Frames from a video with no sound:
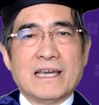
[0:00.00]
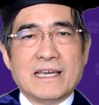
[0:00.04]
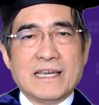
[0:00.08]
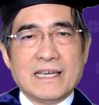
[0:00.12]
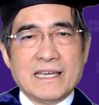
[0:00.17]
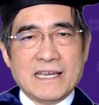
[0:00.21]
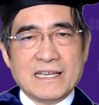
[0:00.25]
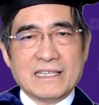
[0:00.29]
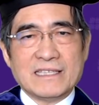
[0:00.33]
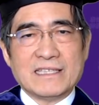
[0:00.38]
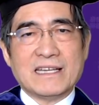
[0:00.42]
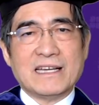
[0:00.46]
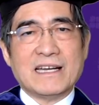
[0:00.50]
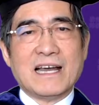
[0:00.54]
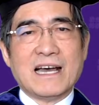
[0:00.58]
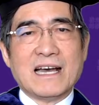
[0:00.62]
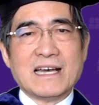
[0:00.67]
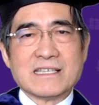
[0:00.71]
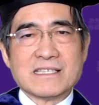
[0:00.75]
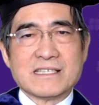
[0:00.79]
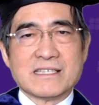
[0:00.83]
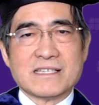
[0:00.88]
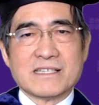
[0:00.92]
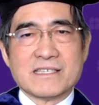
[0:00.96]
In the
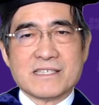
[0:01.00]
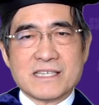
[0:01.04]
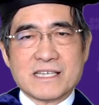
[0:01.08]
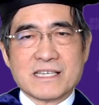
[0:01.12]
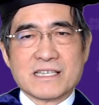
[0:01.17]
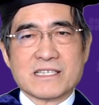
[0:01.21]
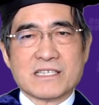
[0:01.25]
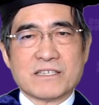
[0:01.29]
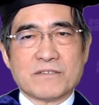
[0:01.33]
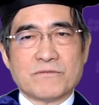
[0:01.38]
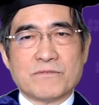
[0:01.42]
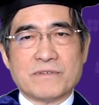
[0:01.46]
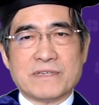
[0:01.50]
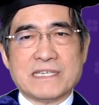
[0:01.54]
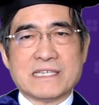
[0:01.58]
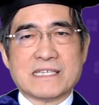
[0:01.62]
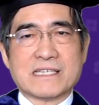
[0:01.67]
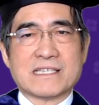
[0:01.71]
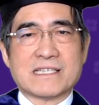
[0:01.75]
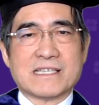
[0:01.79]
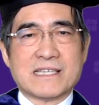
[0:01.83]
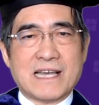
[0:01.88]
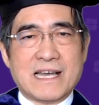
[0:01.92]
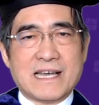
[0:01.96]
last 6
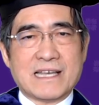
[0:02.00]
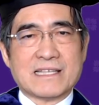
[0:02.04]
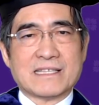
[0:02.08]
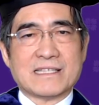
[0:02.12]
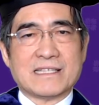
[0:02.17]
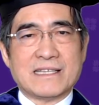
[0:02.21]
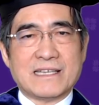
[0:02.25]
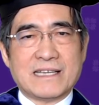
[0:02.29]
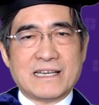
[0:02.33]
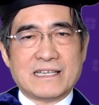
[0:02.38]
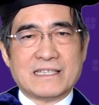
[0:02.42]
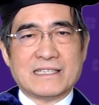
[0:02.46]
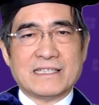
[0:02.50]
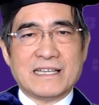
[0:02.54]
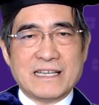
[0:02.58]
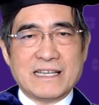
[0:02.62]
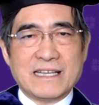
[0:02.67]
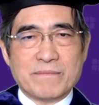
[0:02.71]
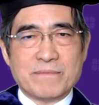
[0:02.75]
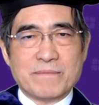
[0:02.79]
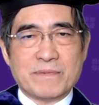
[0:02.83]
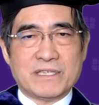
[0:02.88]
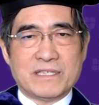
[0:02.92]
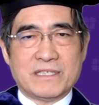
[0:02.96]
weeks as their
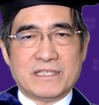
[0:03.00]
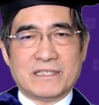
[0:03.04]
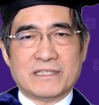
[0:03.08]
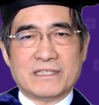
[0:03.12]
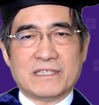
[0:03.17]
neighbor,